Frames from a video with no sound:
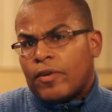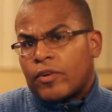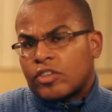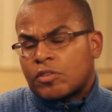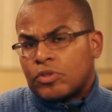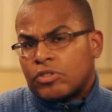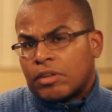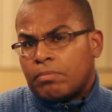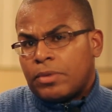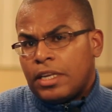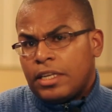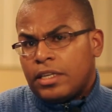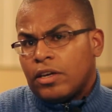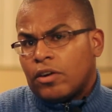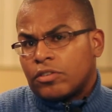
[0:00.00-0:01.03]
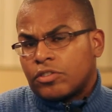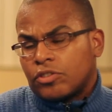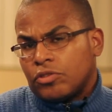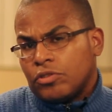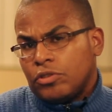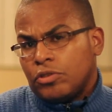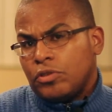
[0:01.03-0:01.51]
a responsibility also
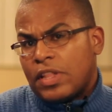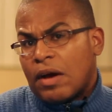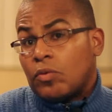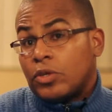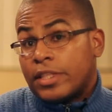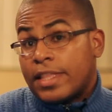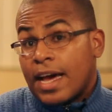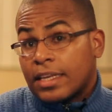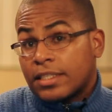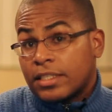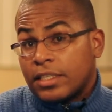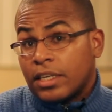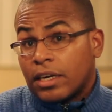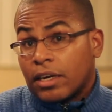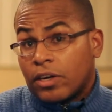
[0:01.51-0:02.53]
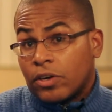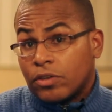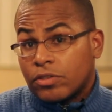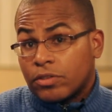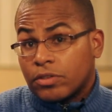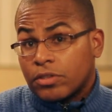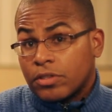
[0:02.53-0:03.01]
to do that with us here at
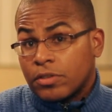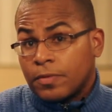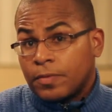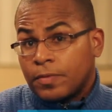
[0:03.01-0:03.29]
Crossroads.